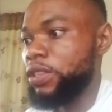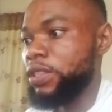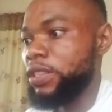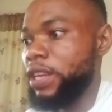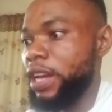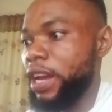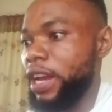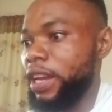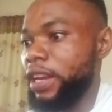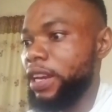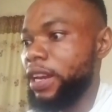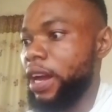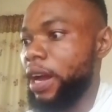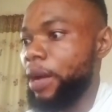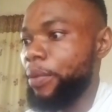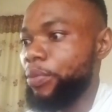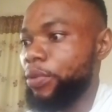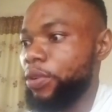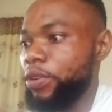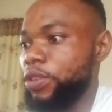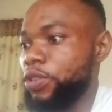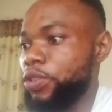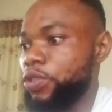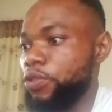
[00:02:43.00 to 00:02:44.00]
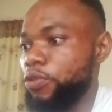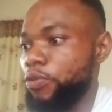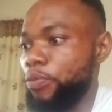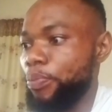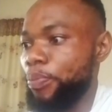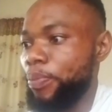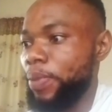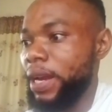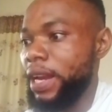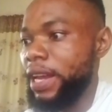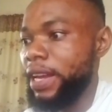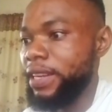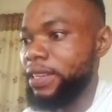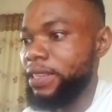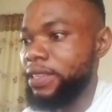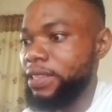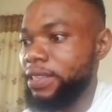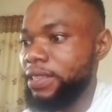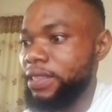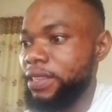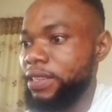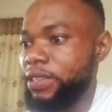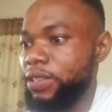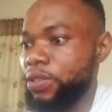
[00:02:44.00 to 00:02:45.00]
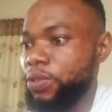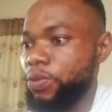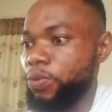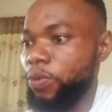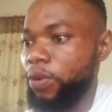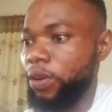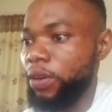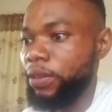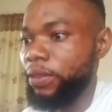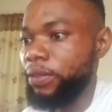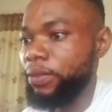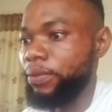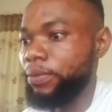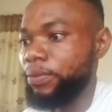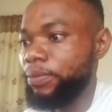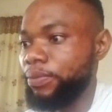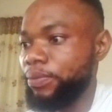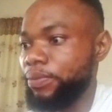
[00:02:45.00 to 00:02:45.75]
Then I'm going to place this one.